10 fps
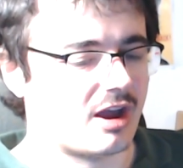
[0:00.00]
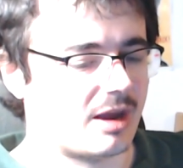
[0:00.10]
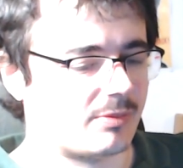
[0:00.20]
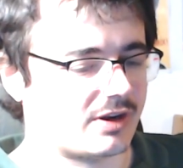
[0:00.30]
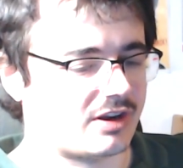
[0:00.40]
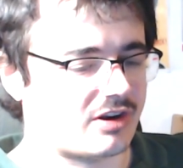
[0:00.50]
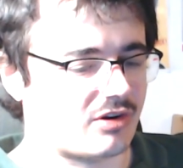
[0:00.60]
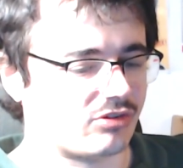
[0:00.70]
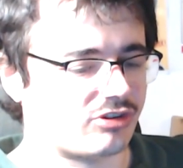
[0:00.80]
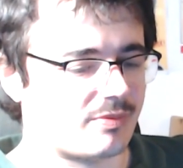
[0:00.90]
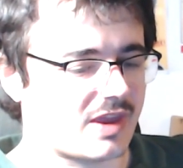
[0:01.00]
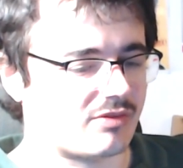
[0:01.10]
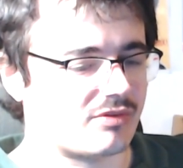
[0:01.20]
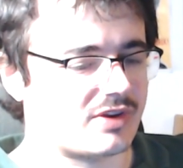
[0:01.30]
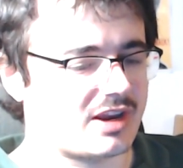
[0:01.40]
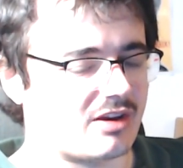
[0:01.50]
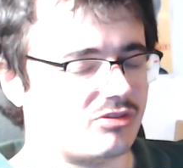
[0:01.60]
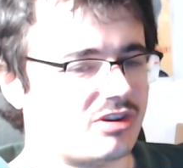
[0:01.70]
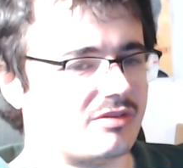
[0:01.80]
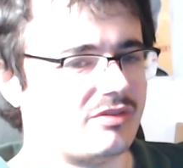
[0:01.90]
like they did on some of the other
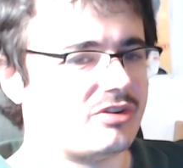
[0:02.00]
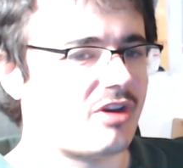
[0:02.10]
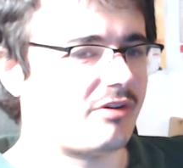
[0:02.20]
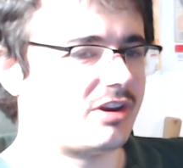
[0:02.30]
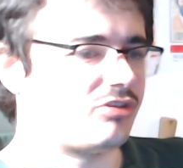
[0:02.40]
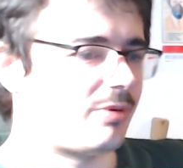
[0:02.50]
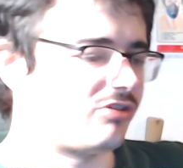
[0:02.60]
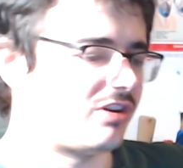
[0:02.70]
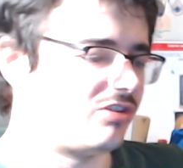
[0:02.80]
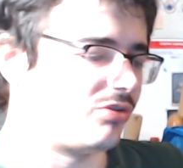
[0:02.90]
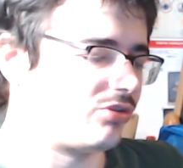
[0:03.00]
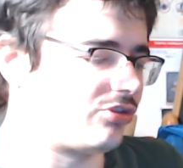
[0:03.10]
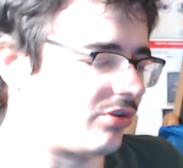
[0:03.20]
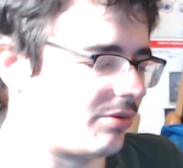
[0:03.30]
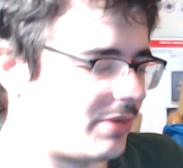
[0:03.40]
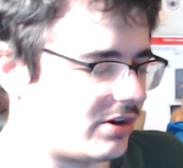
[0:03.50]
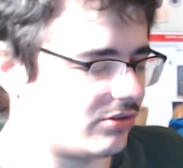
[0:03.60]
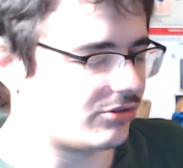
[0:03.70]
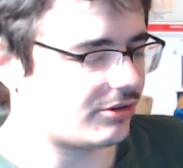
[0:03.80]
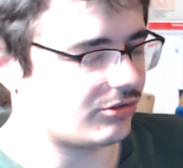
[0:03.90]
videos, even if you don't express any sort of strong
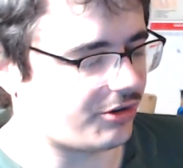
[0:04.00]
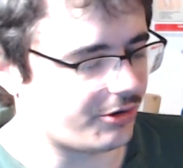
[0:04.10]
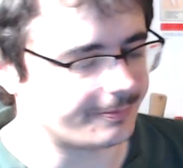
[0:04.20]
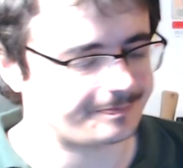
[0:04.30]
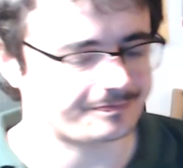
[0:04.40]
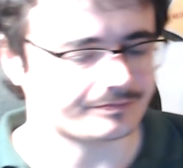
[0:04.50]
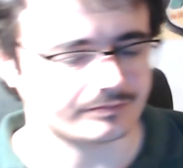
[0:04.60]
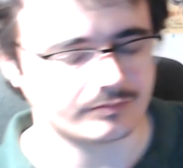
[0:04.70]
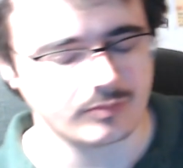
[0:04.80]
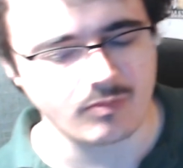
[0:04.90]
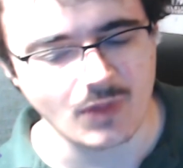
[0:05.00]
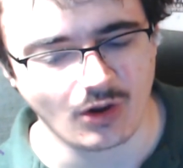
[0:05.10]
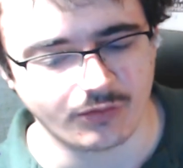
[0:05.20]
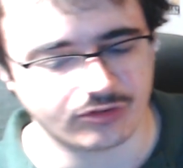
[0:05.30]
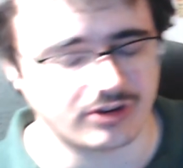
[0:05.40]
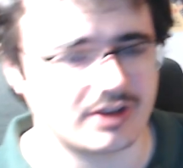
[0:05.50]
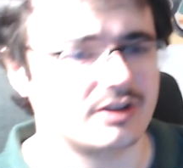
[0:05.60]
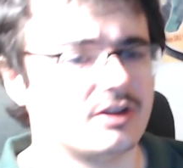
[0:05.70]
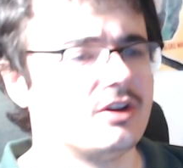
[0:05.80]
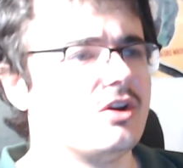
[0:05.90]
opinions. So obviously
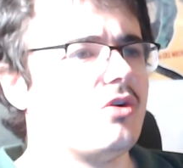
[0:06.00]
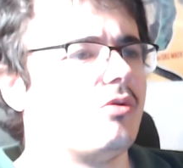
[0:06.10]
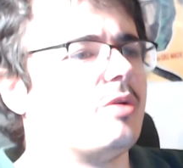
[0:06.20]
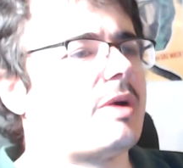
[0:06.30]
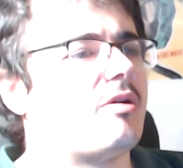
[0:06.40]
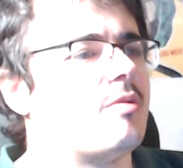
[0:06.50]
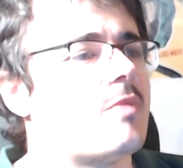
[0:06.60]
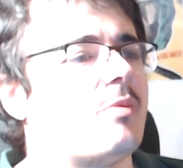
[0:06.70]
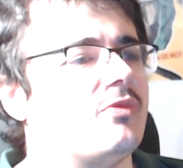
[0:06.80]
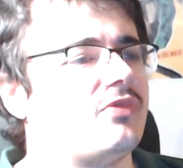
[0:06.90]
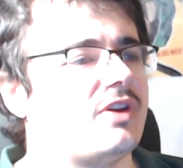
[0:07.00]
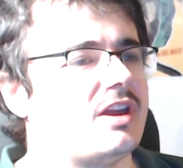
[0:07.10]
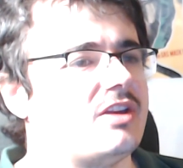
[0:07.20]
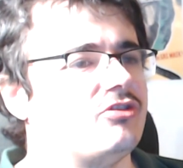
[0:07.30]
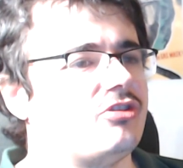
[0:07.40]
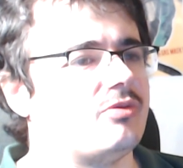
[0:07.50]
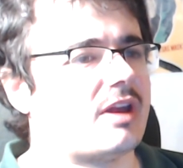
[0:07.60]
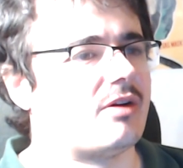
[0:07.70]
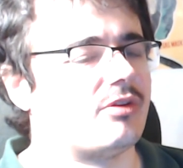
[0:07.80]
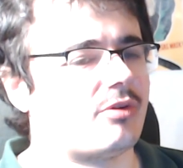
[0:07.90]
we're about a month into
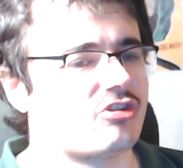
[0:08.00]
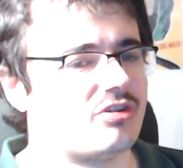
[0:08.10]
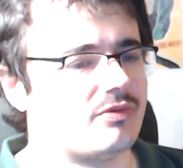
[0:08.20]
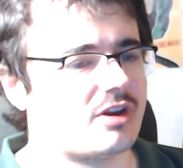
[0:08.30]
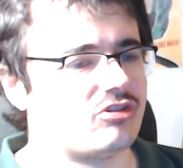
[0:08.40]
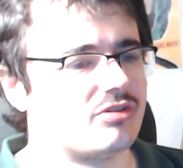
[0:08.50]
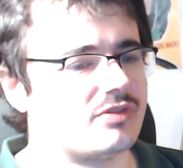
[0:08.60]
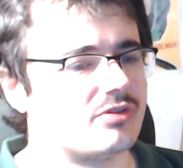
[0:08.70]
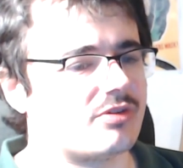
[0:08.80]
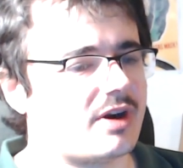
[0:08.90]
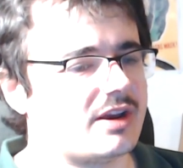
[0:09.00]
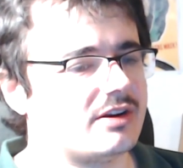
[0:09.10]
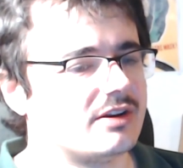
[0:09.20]
now the Russian invasion of Ukraine.